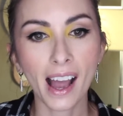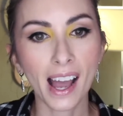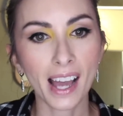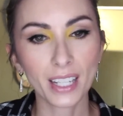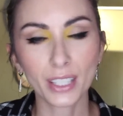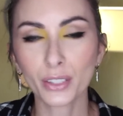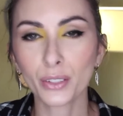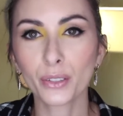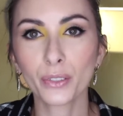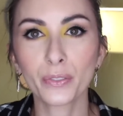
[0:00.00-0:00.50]
I
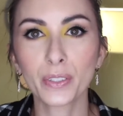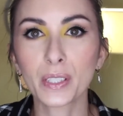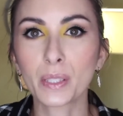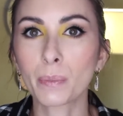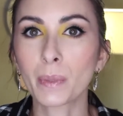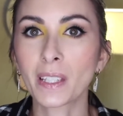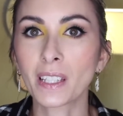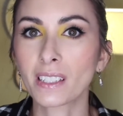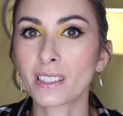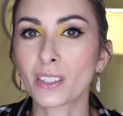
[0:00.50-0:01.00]
don't know if it's
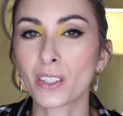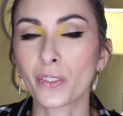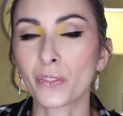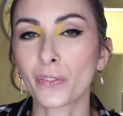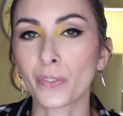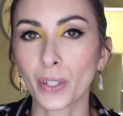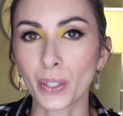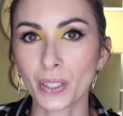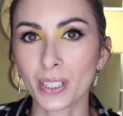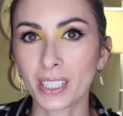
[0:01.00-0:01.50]
because the
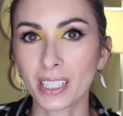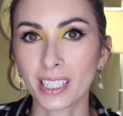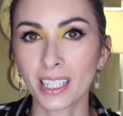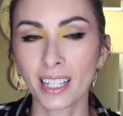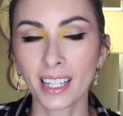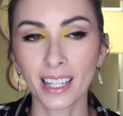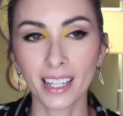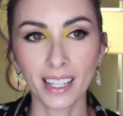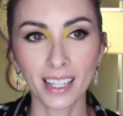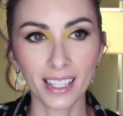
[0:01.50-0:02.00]
first
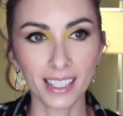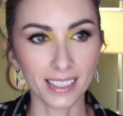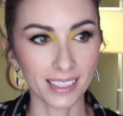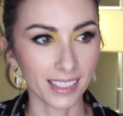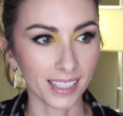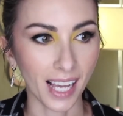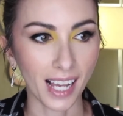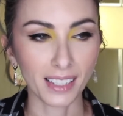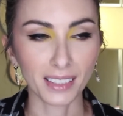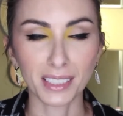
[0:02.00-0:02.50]

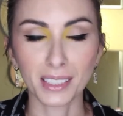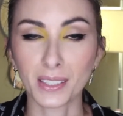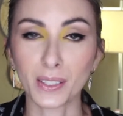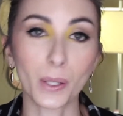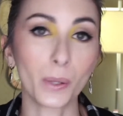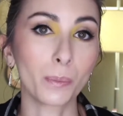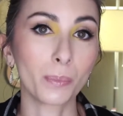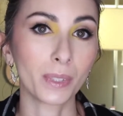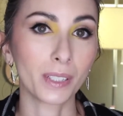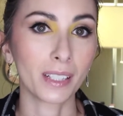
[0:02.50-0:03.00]
solid
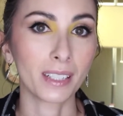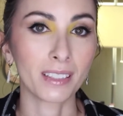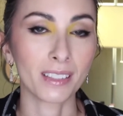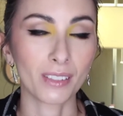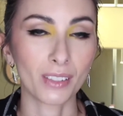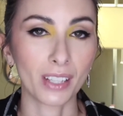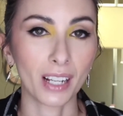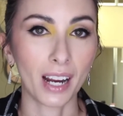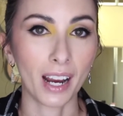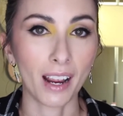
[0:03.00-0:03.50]
soap
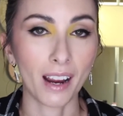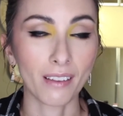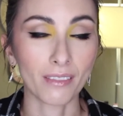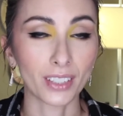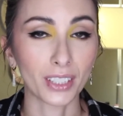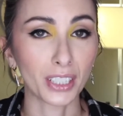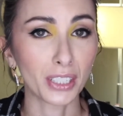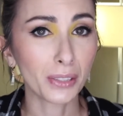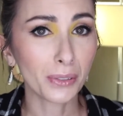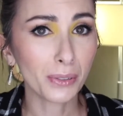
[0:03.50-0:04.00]
cleanser that I
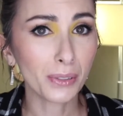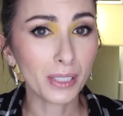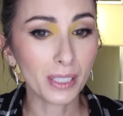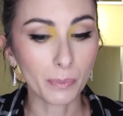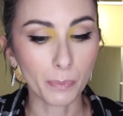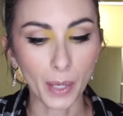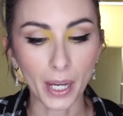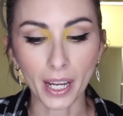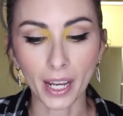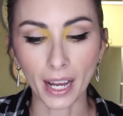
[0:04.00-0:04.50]
ever
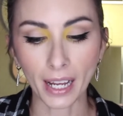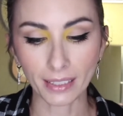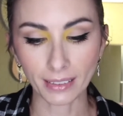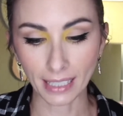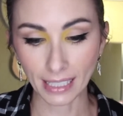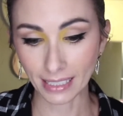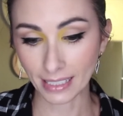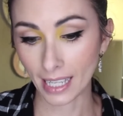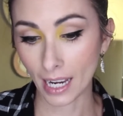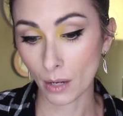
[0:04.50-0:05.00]
used, but I
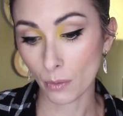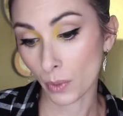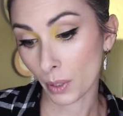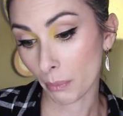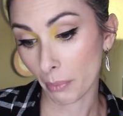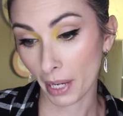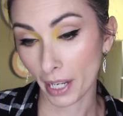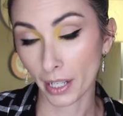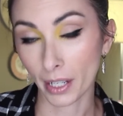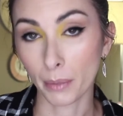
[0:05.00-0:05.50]
like that
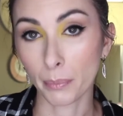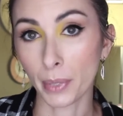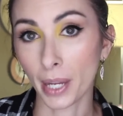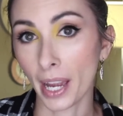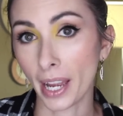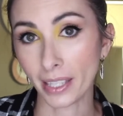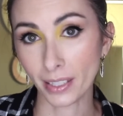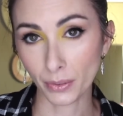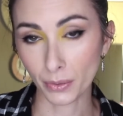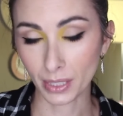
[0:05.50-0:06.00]
one better,
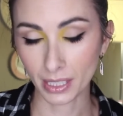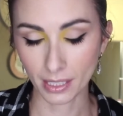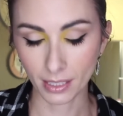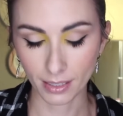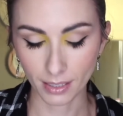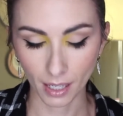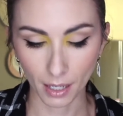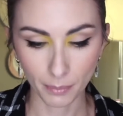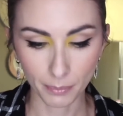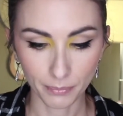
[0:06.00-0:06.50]
but I used
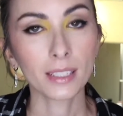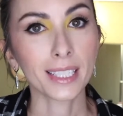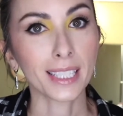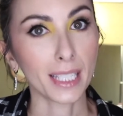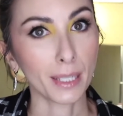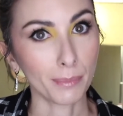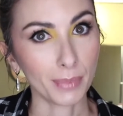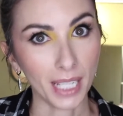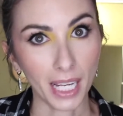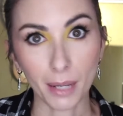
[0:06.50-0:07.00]
this up.
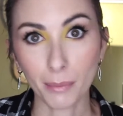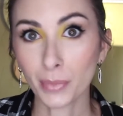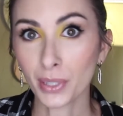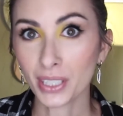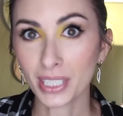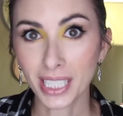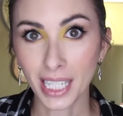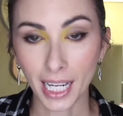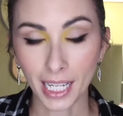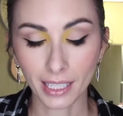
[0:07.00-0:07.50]

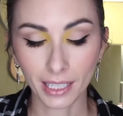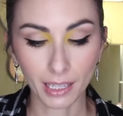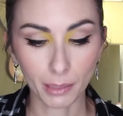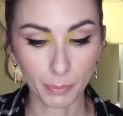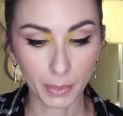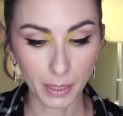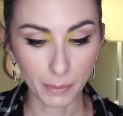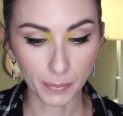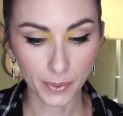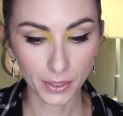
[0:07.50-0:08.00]
September
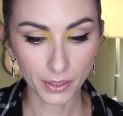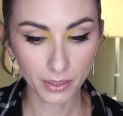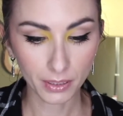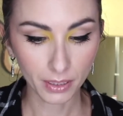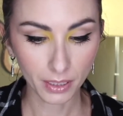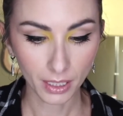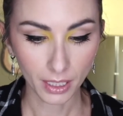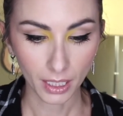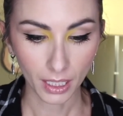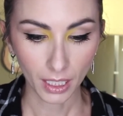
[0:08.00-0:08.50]
10th,
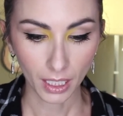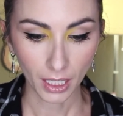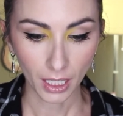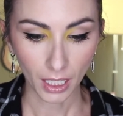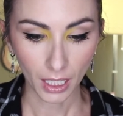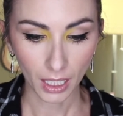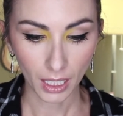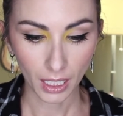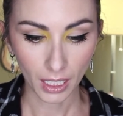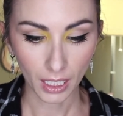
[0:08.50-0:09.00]
people.
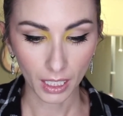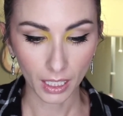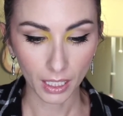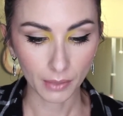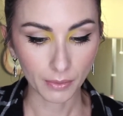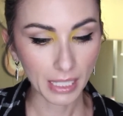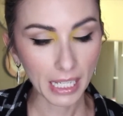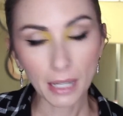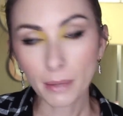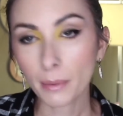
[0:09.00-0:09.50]

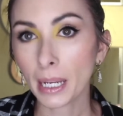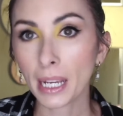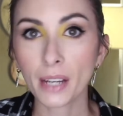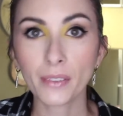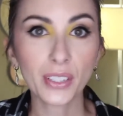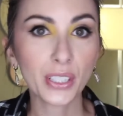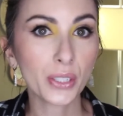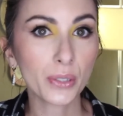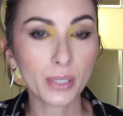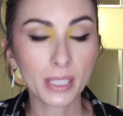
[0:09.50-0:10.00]
Yeah, I
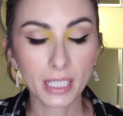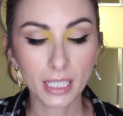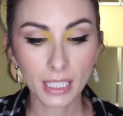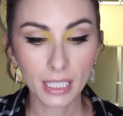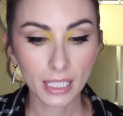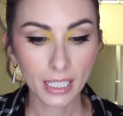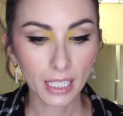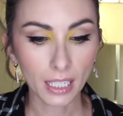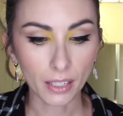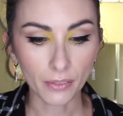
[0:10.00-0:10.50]
haven't used
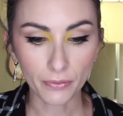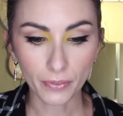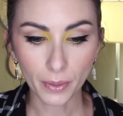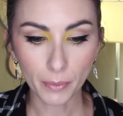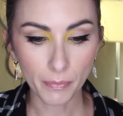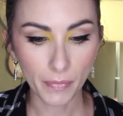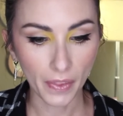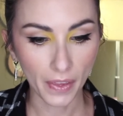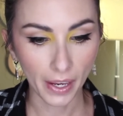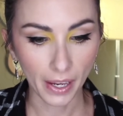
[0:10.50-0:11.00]
anything up
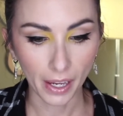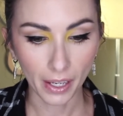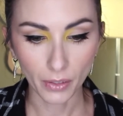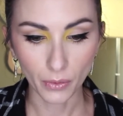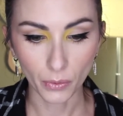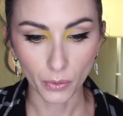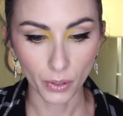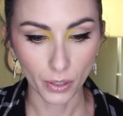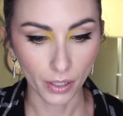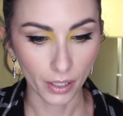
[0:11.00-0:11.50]
from that
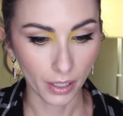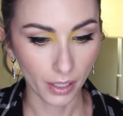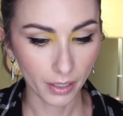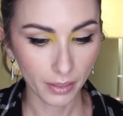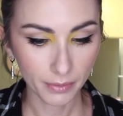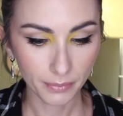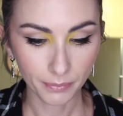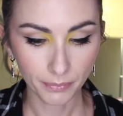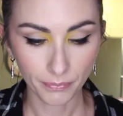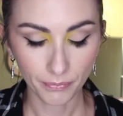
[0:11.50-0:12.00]

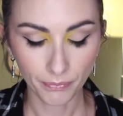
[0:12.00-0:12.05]
order.